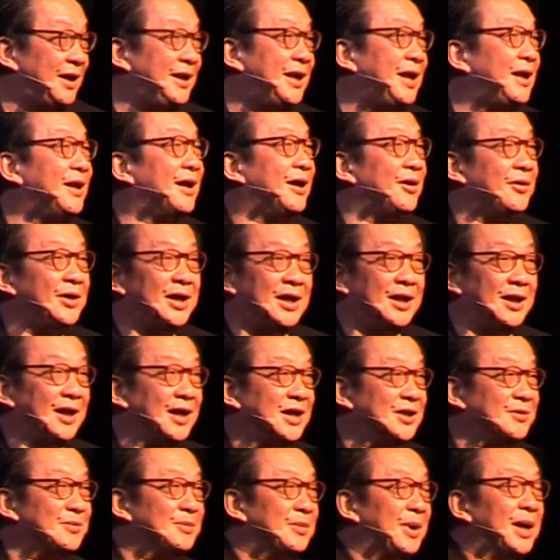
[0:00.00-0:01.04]
And then I
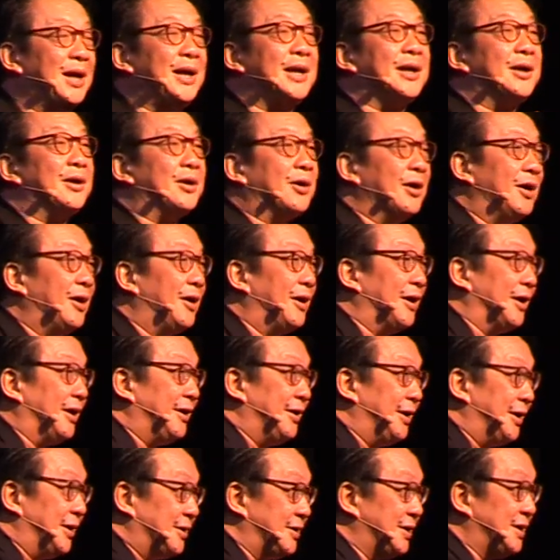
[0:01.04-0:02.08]
realized, my
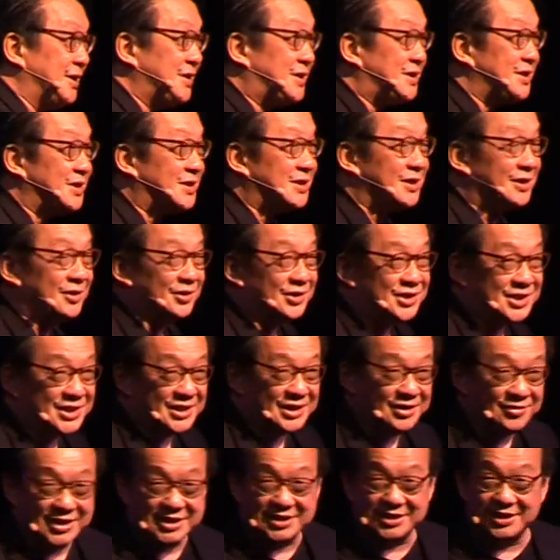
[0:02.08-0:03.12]
God, you know, this is a
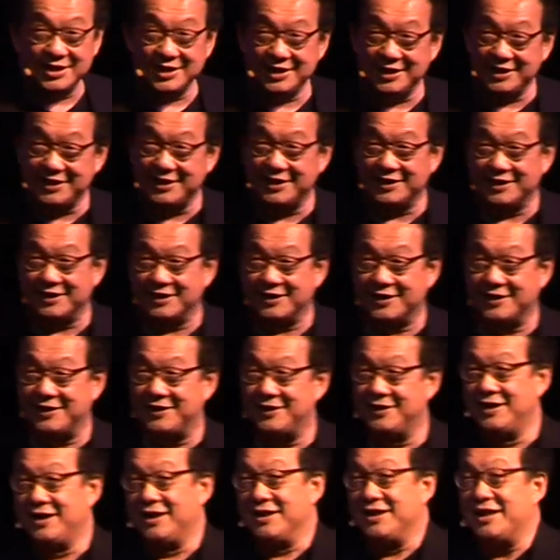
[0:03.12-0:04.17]
seriously,
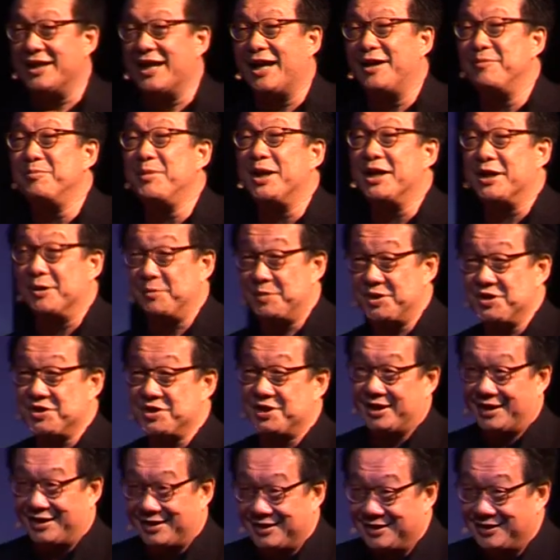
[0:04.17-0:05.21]
uh, did I make a
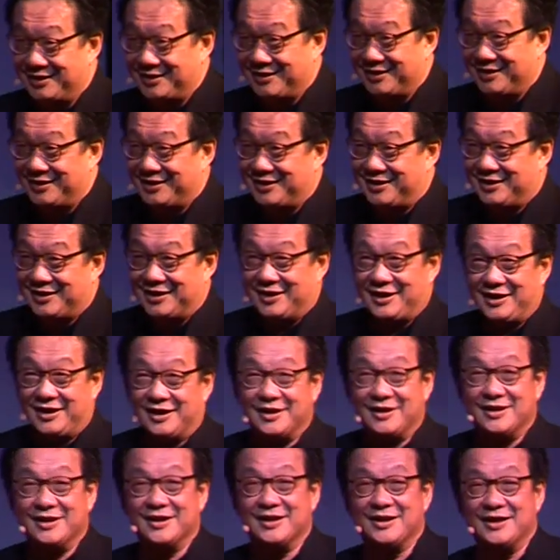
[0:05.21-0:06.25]
mistake
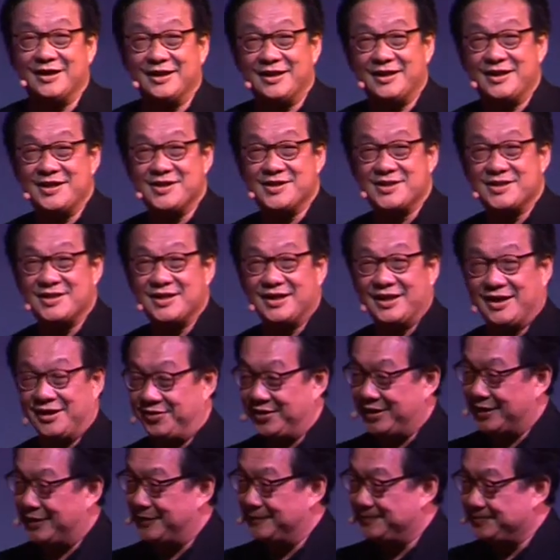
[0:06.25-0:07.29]
in, the, in this
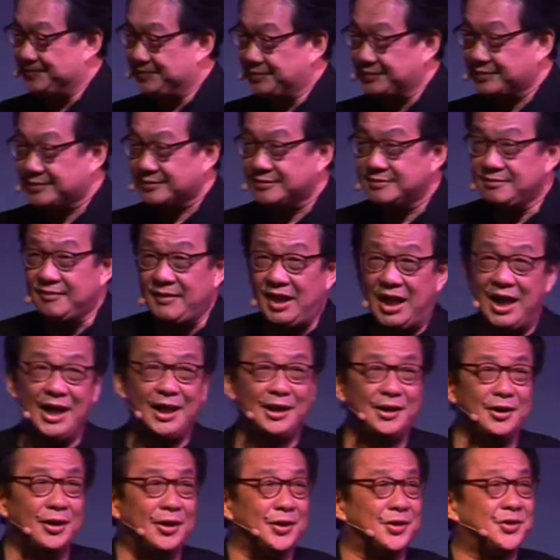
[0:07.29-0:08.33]
area?
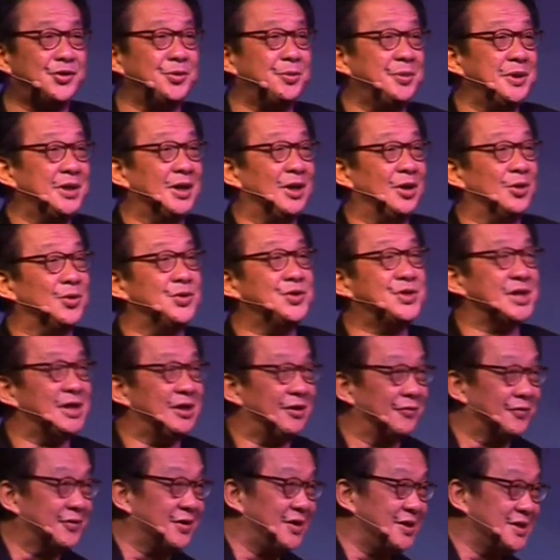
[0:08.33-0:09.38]
And not to be a
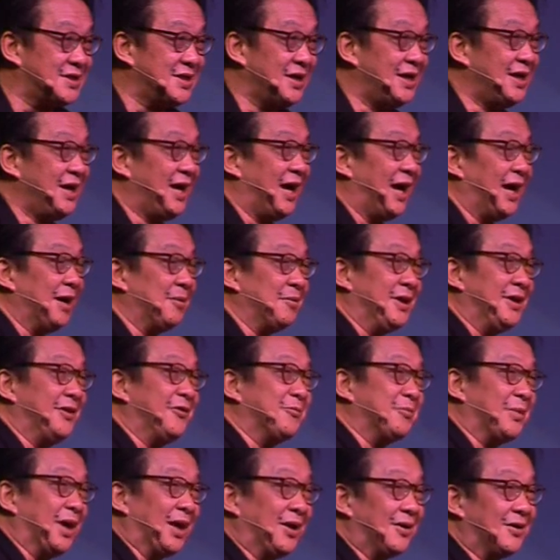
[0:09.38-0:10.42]
loser, of course, I
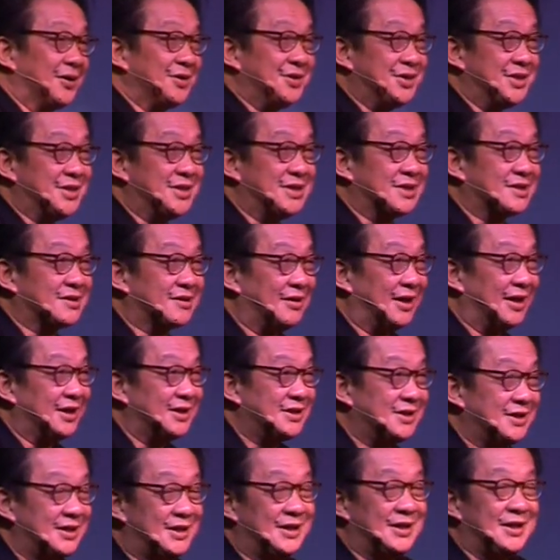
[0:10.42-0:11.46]
believe my Lord Jesus
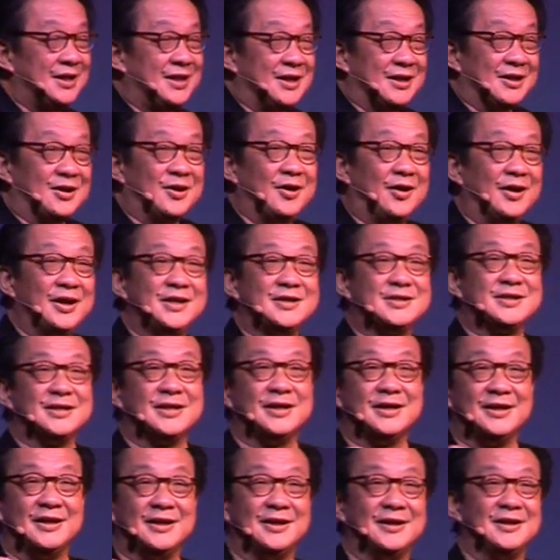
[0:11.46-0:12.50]
Christ God
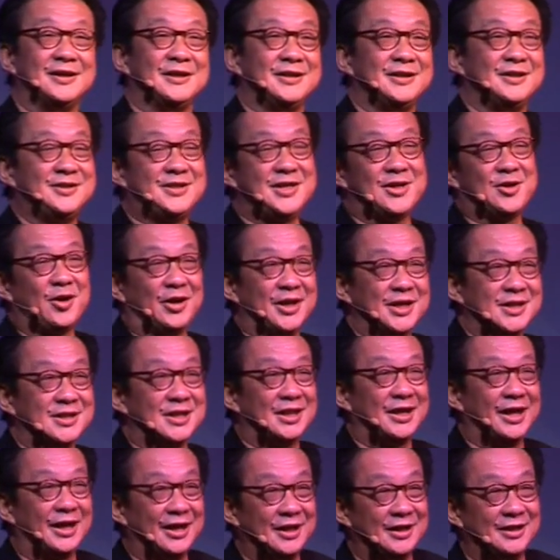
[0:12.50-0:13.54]
is, uh, you see, God
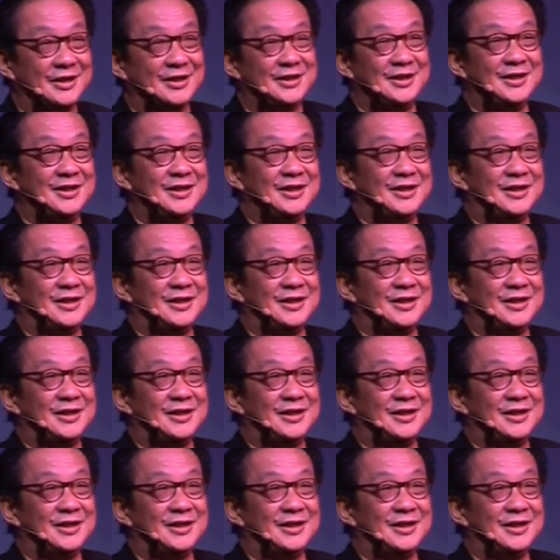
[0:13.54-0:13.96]
is light.